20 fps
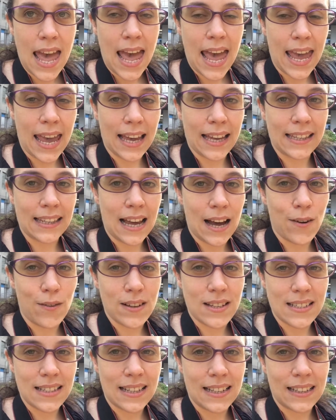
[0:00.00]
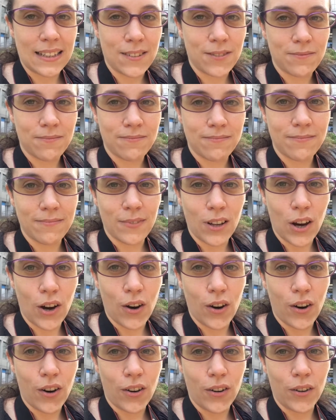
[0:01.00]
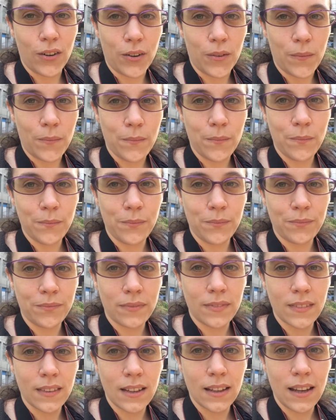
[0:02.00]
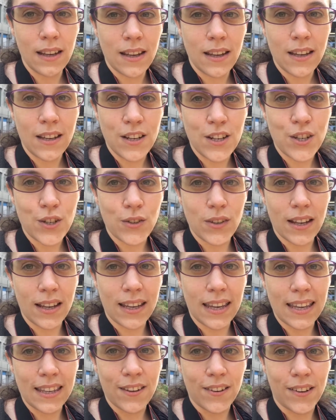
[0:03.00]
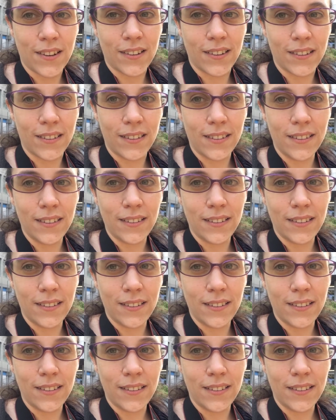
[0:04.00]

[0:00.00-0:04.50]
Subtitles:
And I was like, oh, should I get her?